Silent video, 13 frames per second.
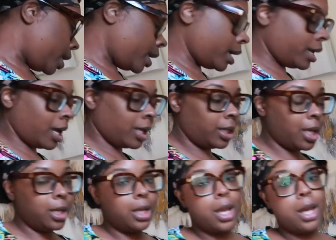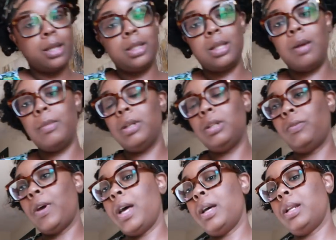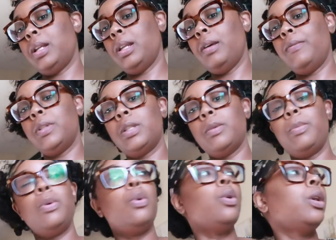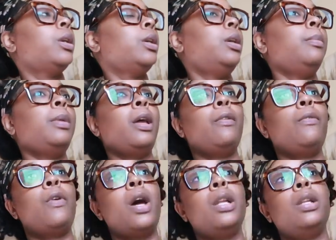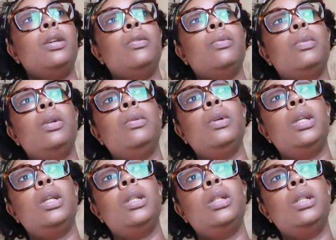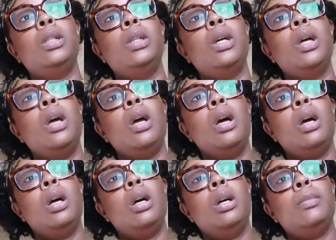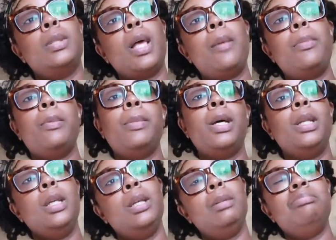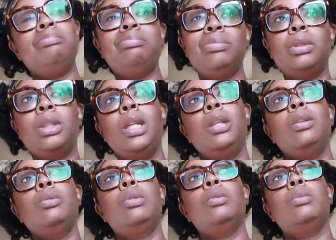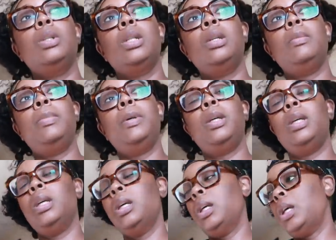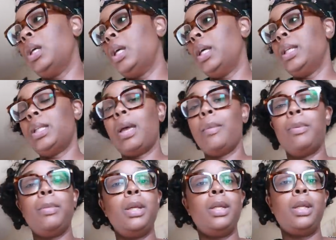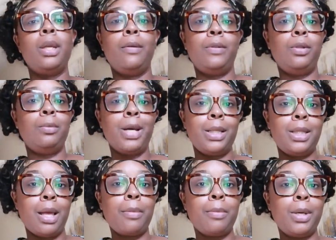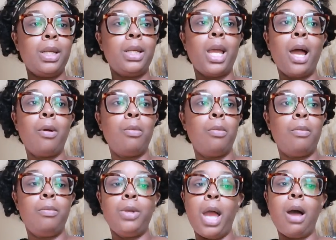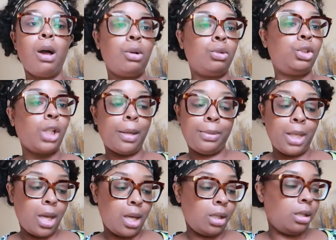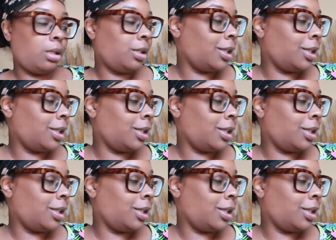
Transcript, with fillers: And I thank y'all so much for all the love and support. Um, Black Friday did really, really good. Um, Cyber Monday didn't do too good, but Cyber Monday never do. By Cyber Monday, y'all y'all shopped out.